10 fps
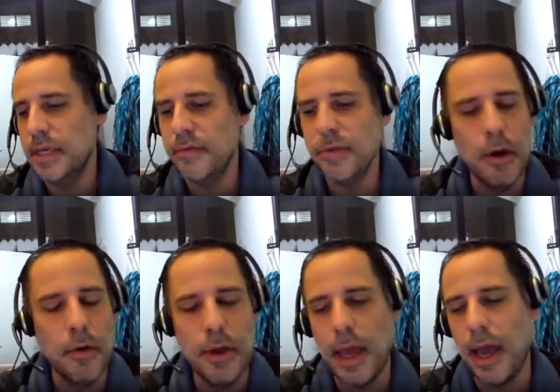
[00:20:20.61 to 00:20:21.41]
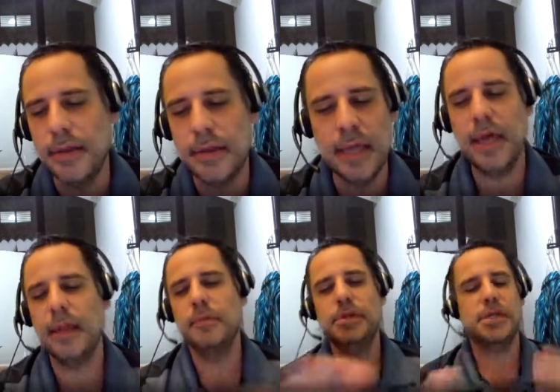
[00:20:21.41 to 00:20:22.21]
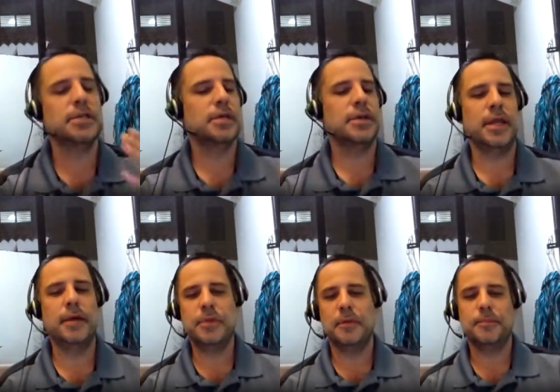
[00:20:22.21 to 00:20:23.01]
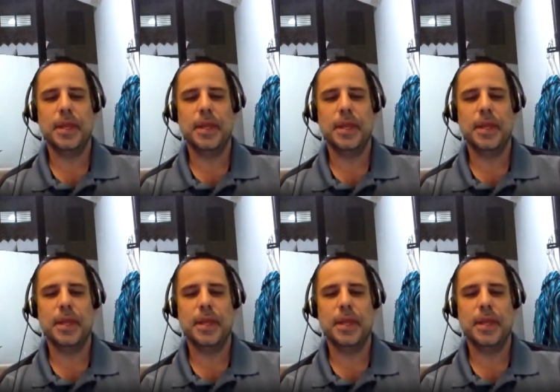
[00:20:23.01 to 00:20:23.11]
even though I say that, let me change all that up though.